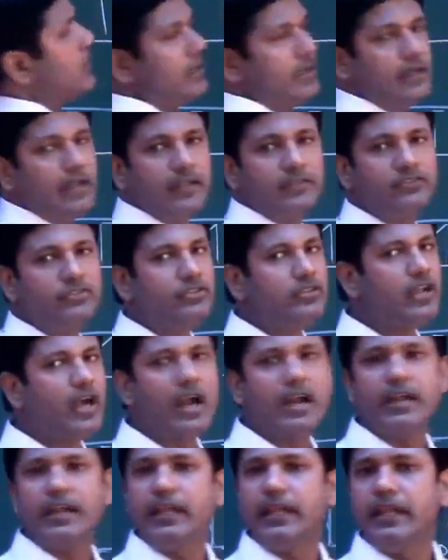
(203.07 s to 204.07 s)
Does
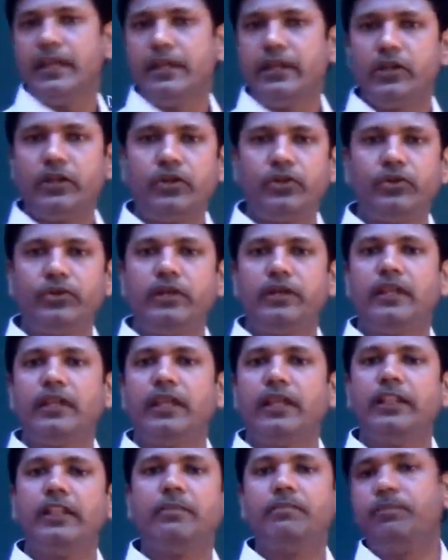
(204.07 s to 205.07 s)
not
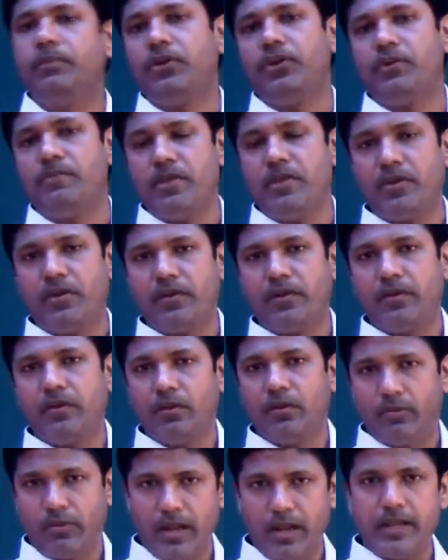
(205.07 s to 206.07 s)
include in the perimeter,
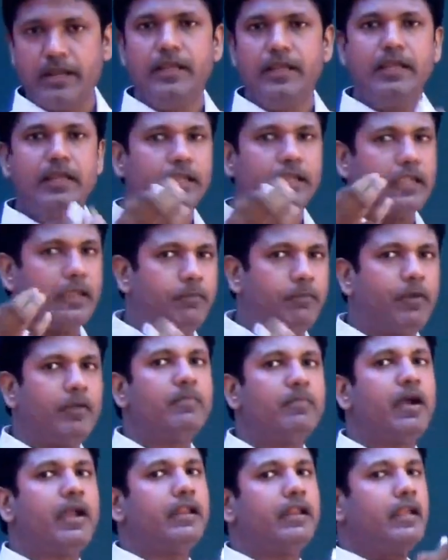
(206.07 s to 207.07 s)
alright? Keep
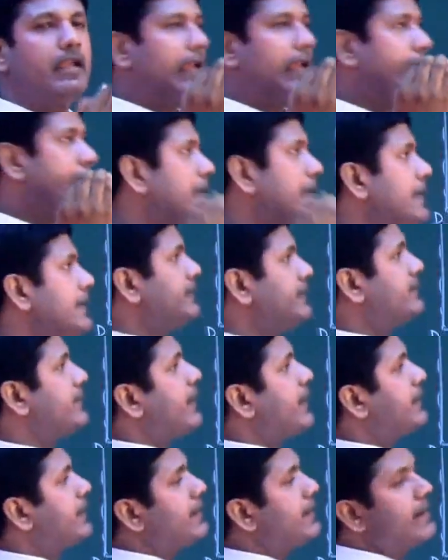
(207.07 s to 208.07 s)
in mind,
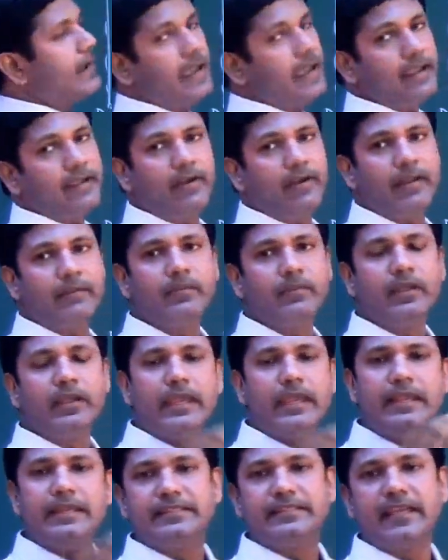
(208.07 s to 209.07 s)
inside the diagram,
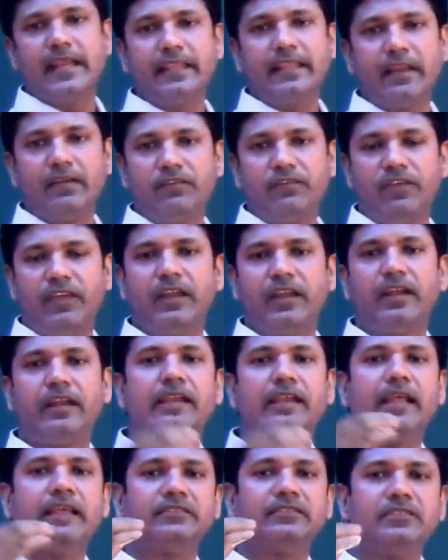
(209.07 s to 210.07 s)
inside that figure
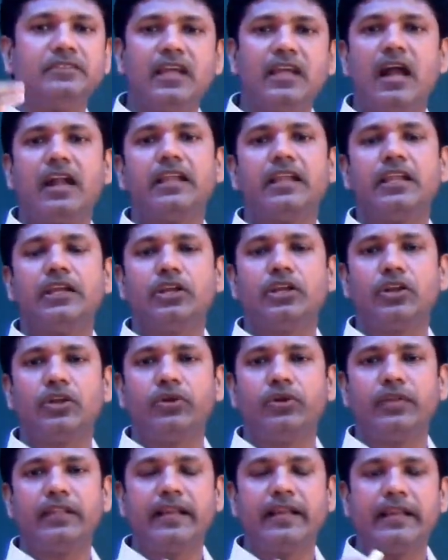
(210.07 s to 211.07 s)
does not
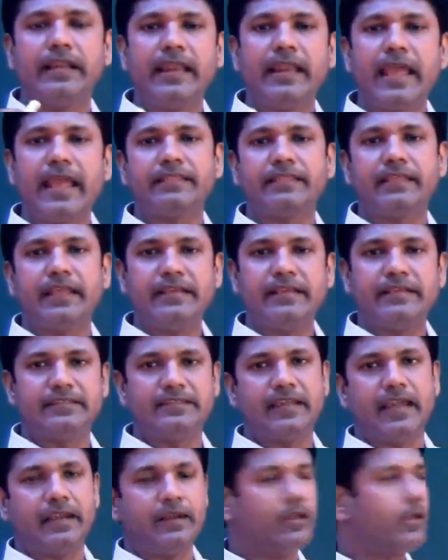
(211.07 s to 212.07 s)
include the length
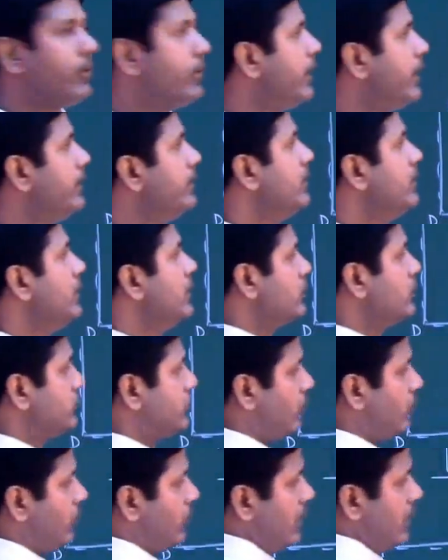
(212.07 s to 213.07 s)
inside, okay?
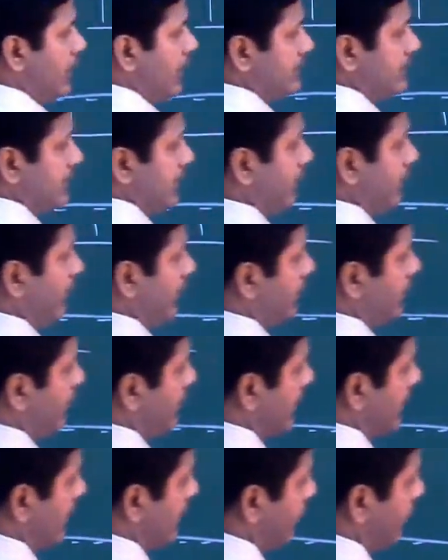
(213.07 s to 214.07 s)
So let's say if I give you
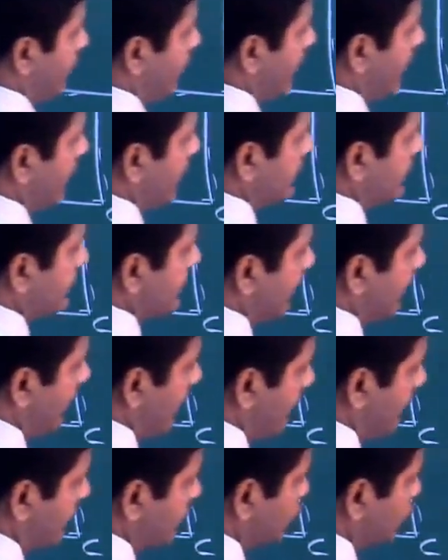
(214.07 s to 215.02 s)
another figure, let's say if I have a